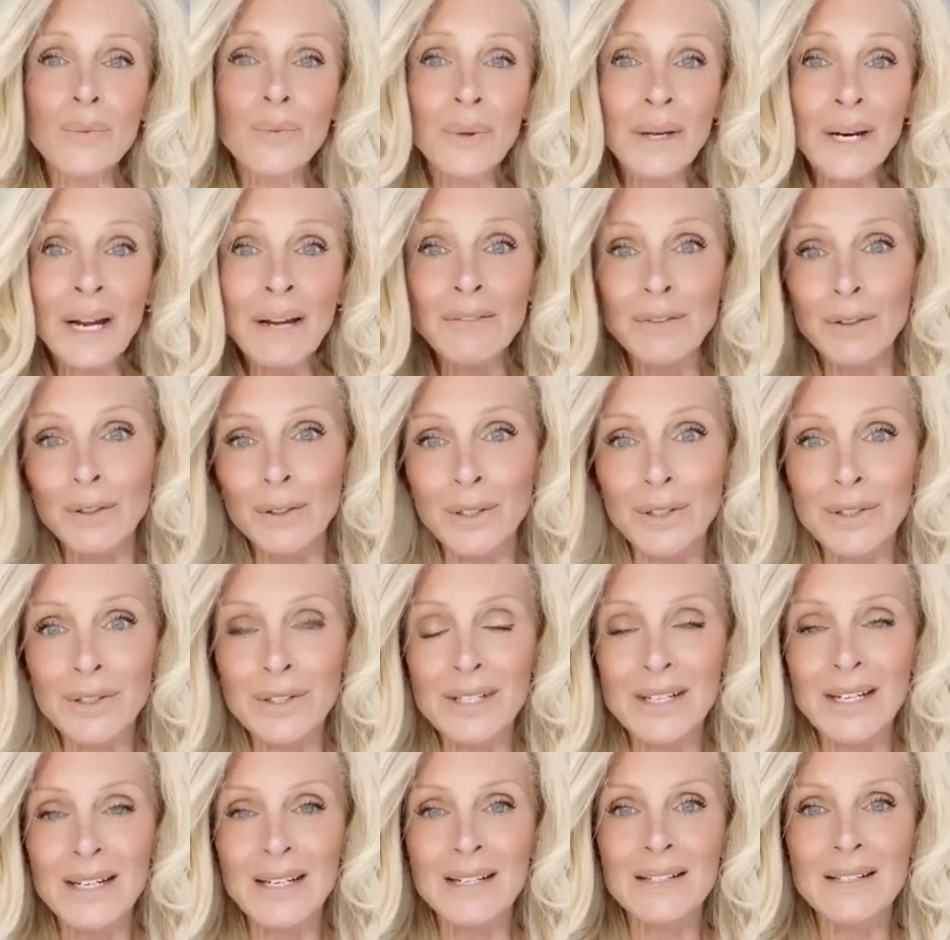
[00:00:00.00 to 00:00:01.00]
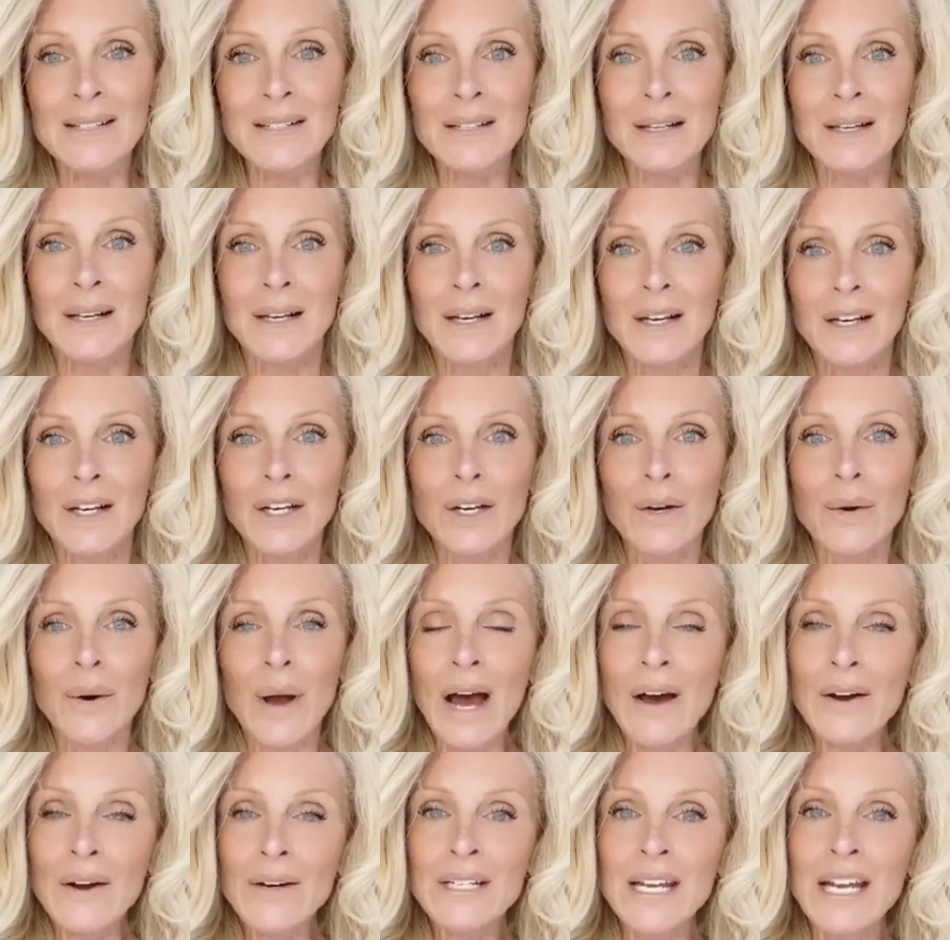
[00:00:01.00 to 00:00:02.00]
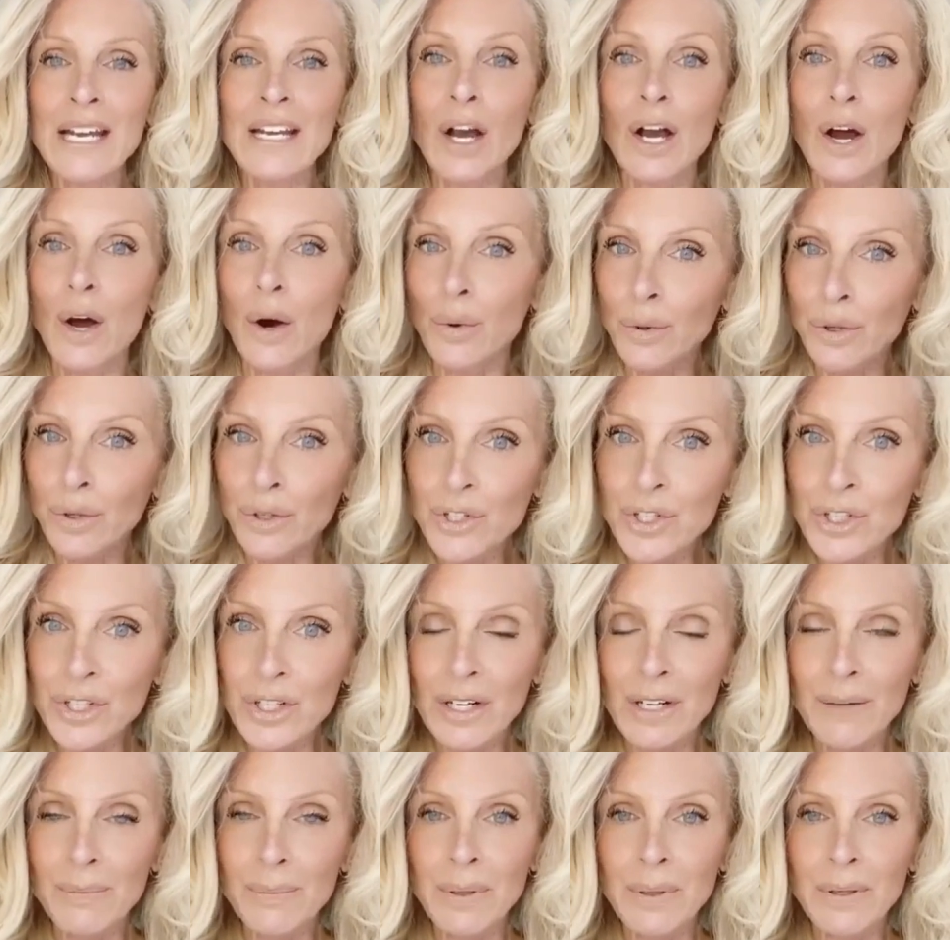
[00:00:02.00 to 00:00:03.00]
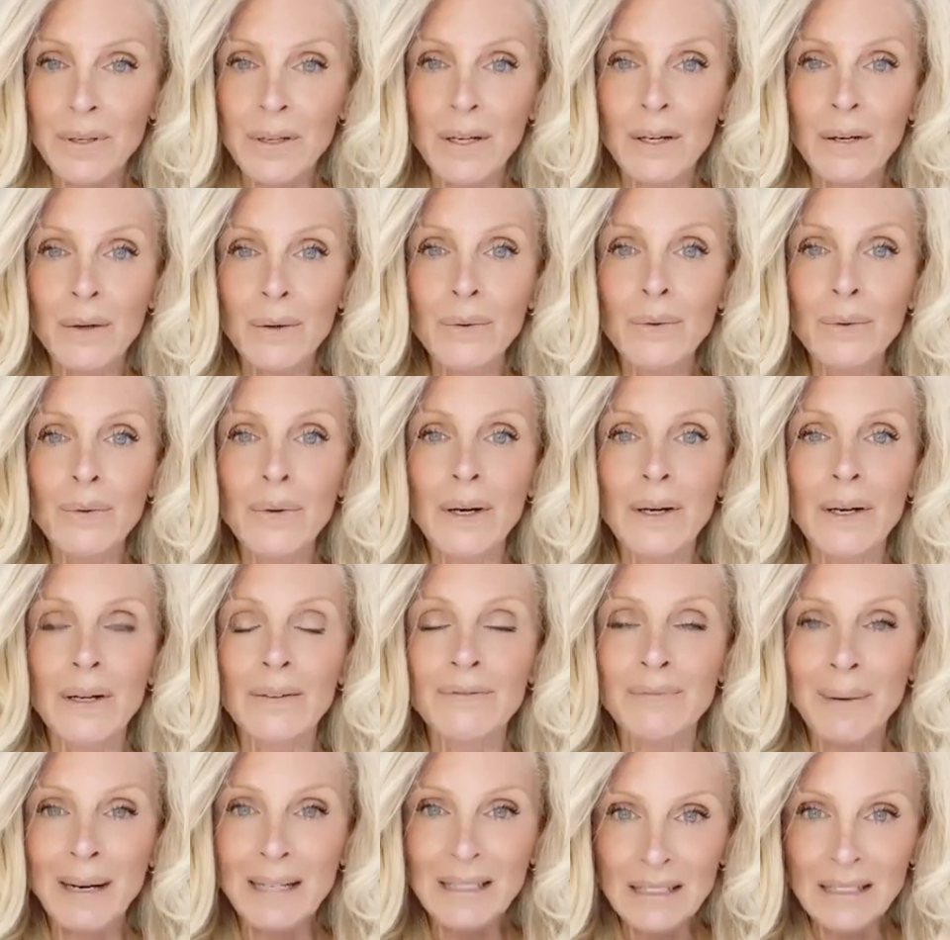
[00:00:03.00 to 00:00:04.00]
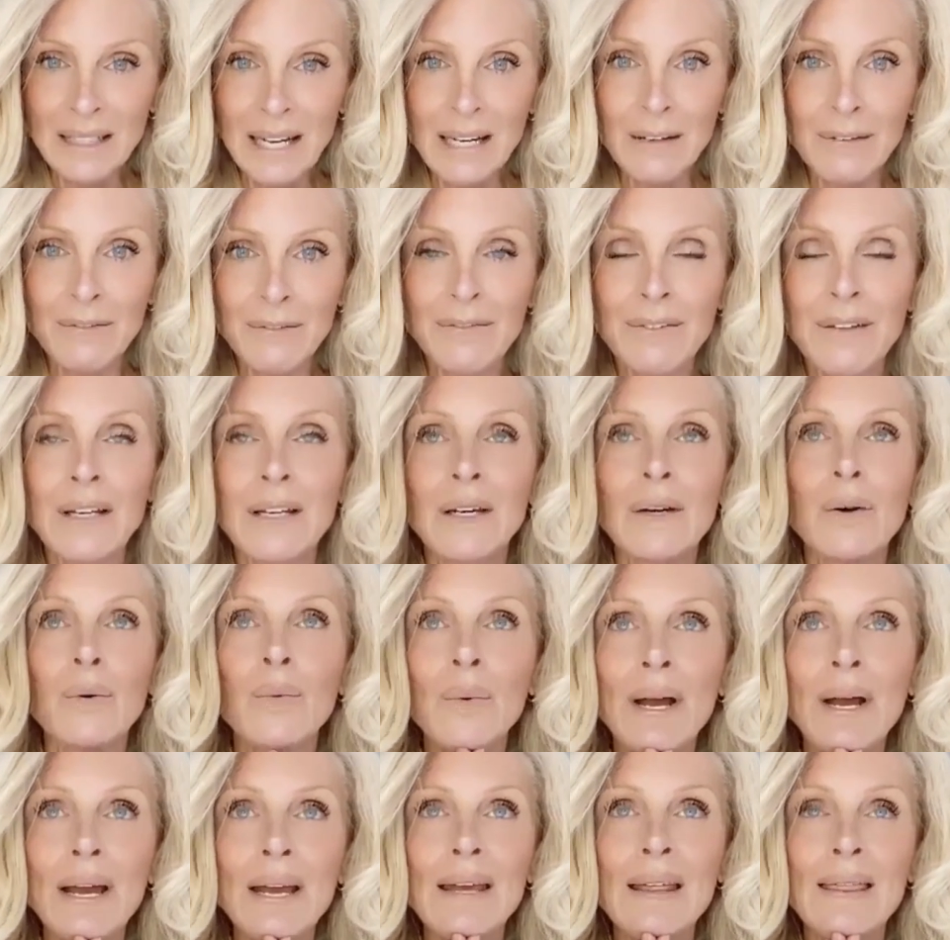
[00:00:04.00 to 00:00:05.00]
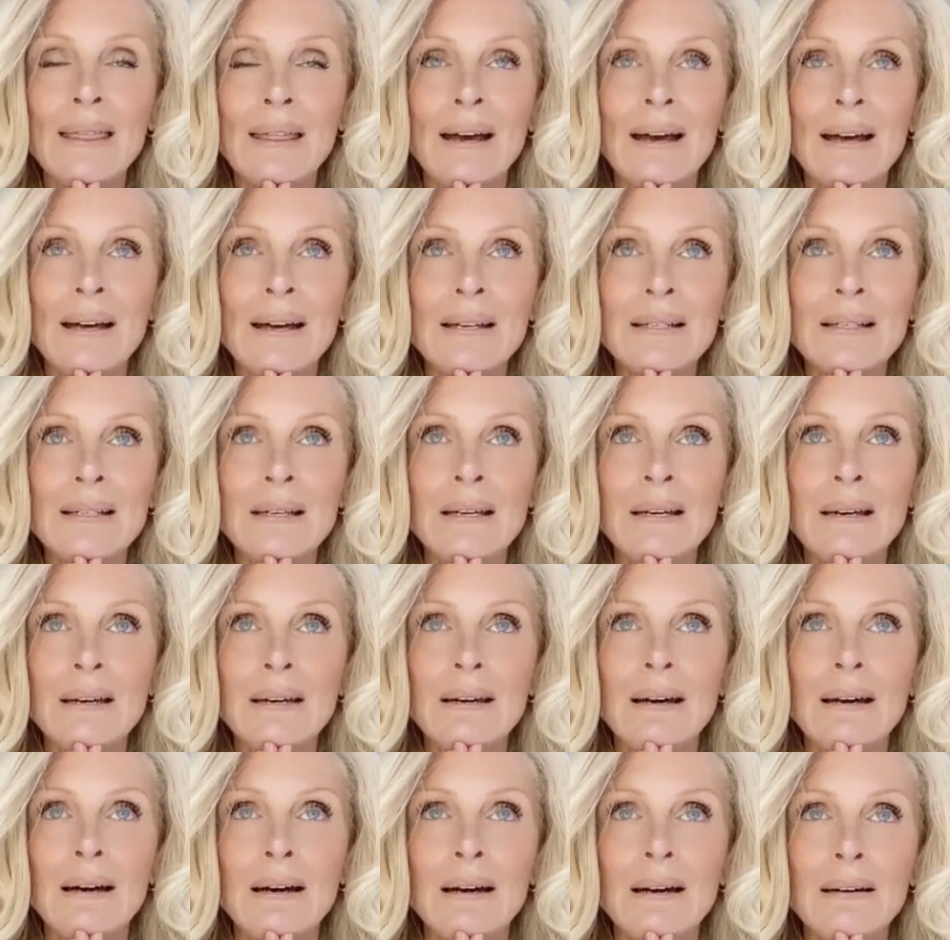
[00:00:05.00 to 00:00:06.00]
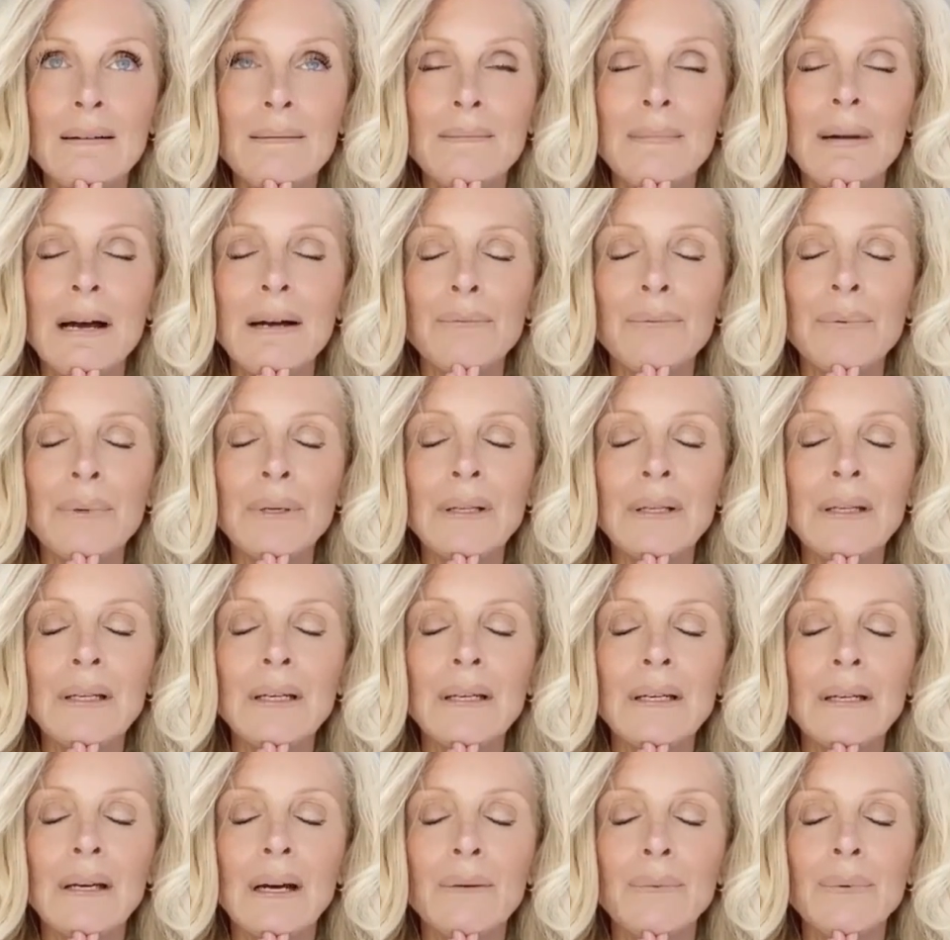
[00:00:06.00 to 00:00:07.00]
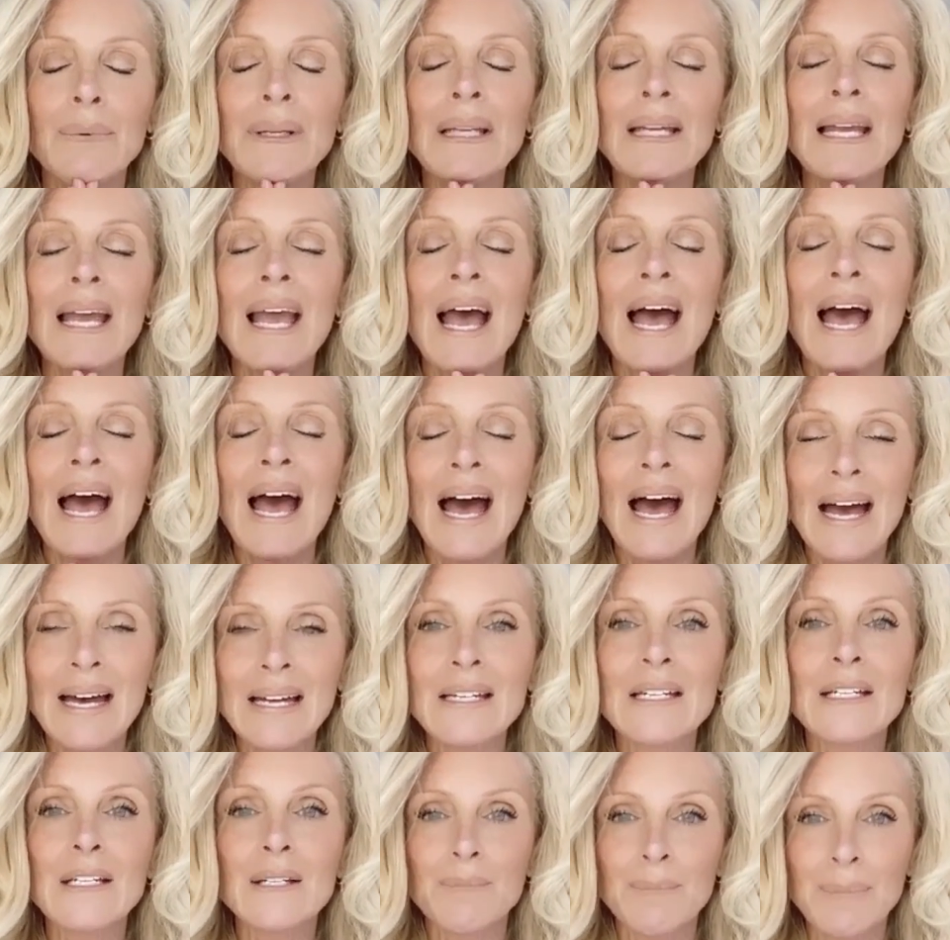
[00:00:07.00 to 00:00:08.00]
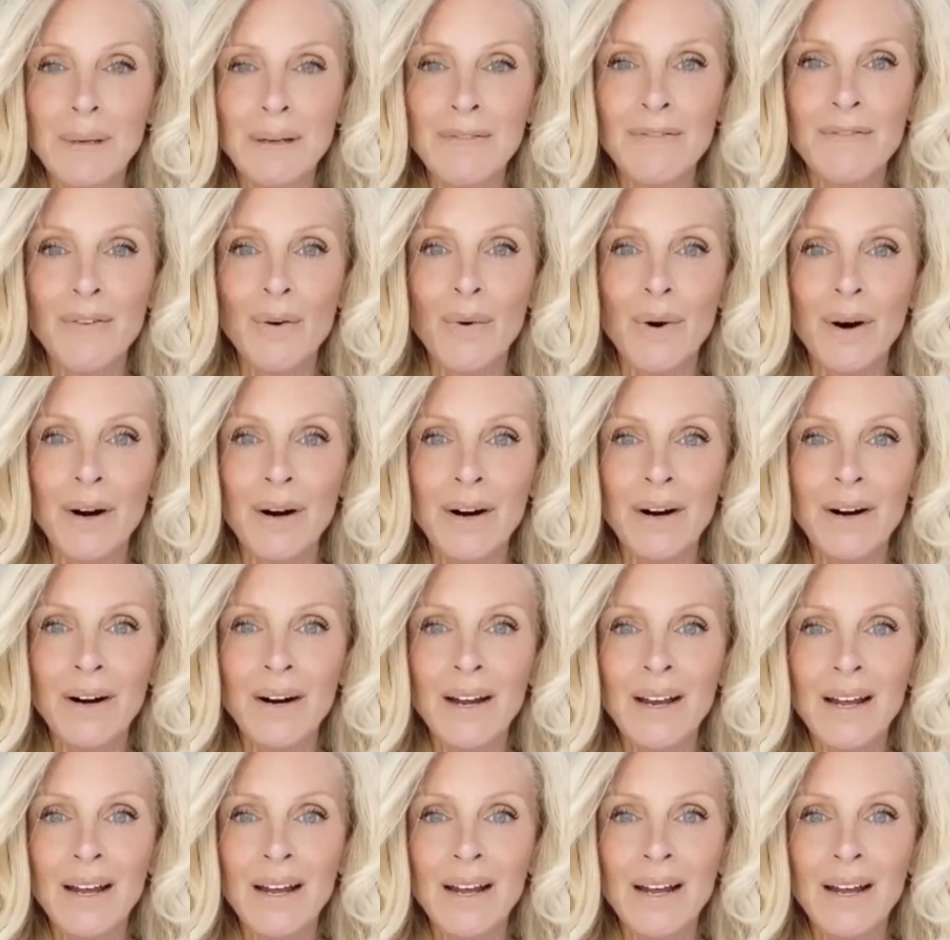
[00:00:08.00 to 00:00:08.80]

What I've learned is, you know, how to take ownership, you know, of my life in a way that um, I really, I really hadn't before.